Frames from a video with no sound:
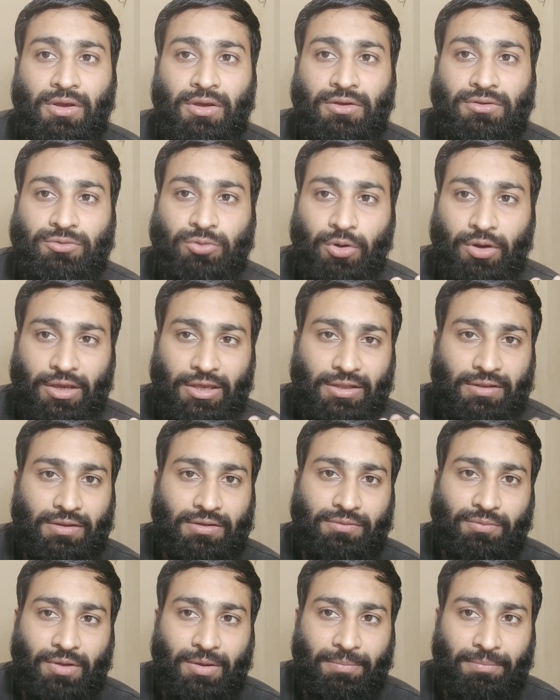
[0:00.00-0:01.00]
So in
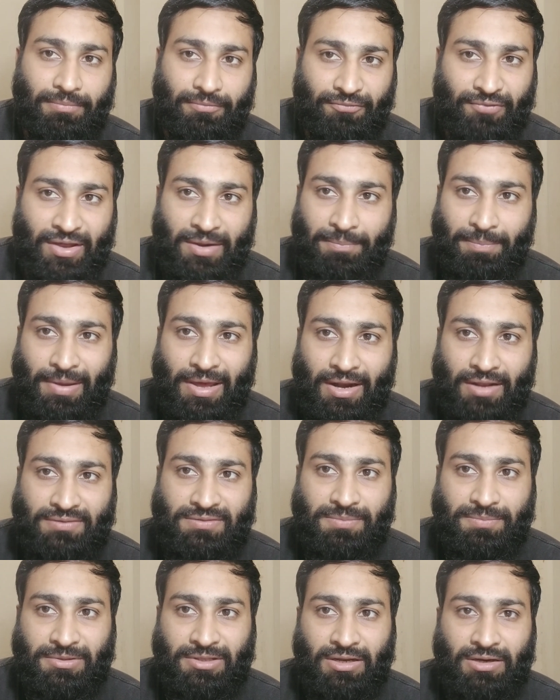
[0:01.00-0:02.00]
this way, when
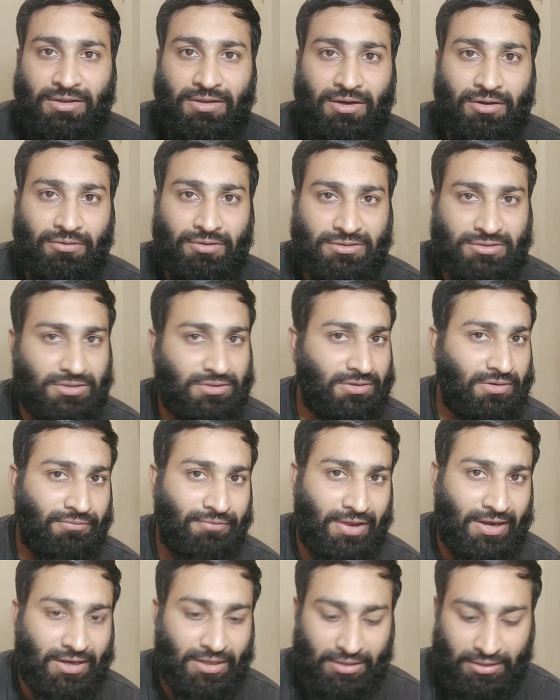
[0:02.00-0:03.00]
parasympathetic nervous system
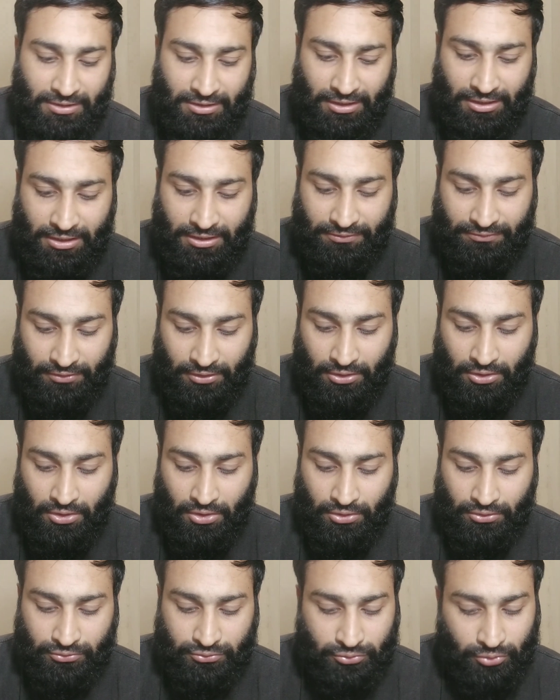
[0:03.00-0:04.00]
when increase,
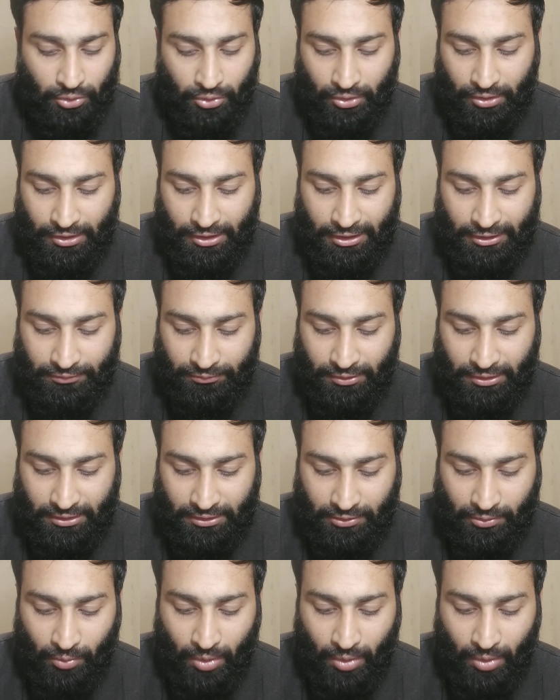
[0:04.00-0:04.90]
so it will